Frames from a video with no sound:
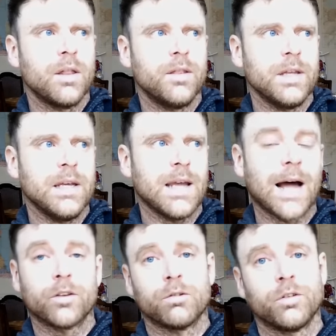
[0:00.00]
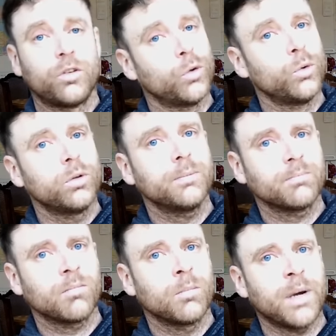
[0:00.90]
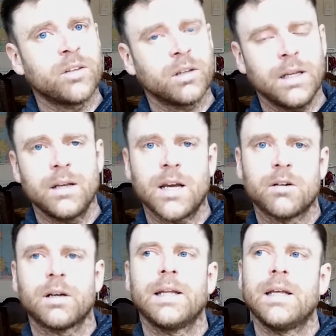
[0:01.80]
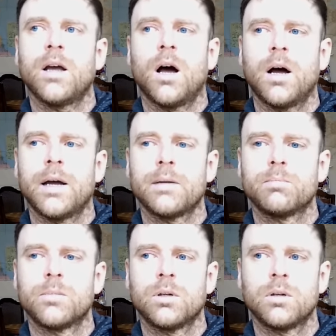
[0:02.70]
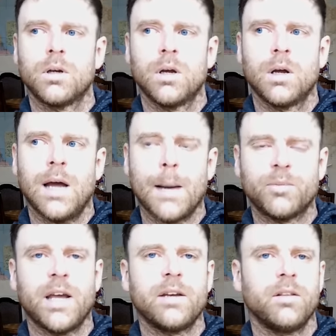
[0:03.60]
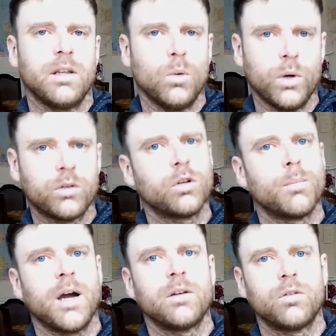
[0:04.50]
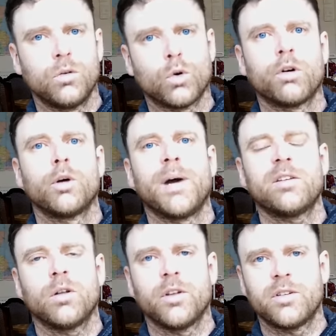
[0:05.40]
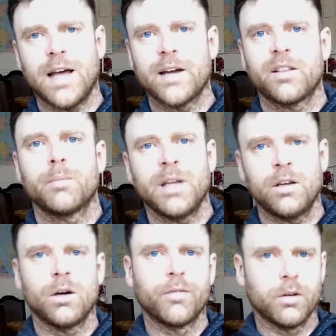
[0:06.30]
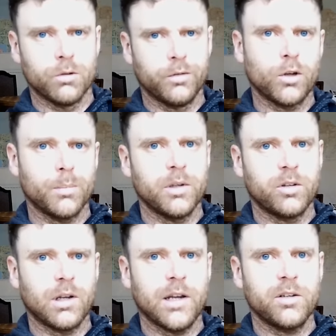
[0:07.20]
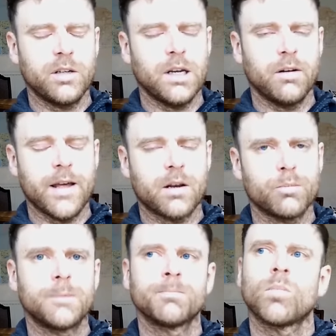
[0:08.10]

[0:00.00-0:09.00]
The answer is soon, basically. Currently I'm updating the wind turbine tutorial based on the data that I'm getting off the rooftop installation here in Edinburgh.